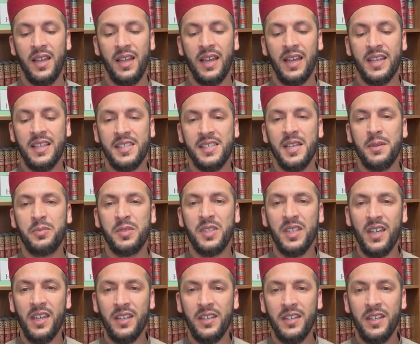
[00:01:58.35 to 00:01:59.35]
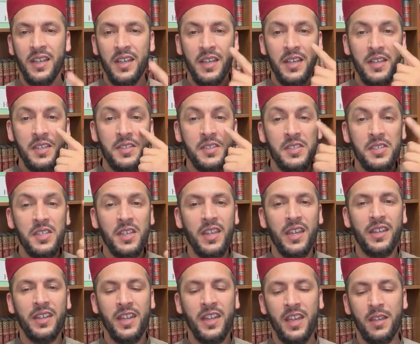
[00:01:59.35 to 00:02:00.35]
except in
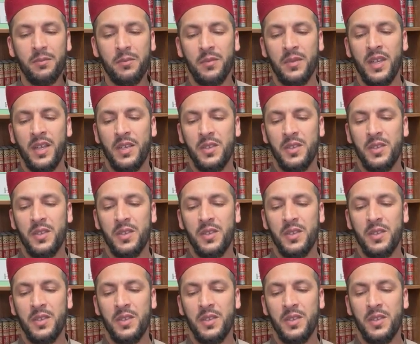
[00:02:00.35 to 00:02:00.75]
seeing Him